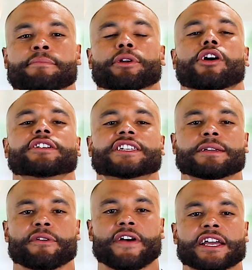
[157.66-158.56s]
but our
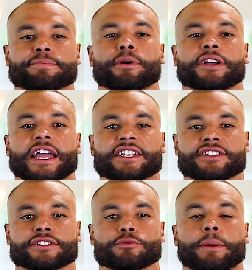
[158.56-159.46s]
team of expert
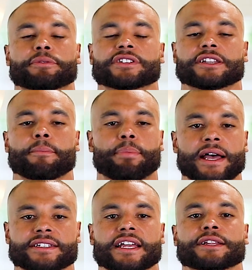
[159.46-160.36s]
agents represent the
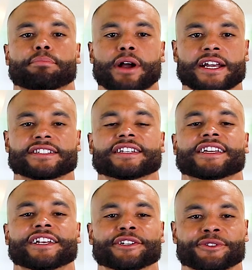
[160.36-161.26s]
best and the brightest in
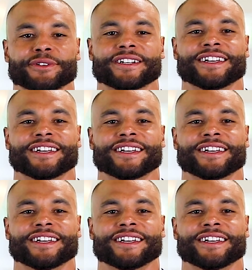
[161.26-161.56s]
the industry.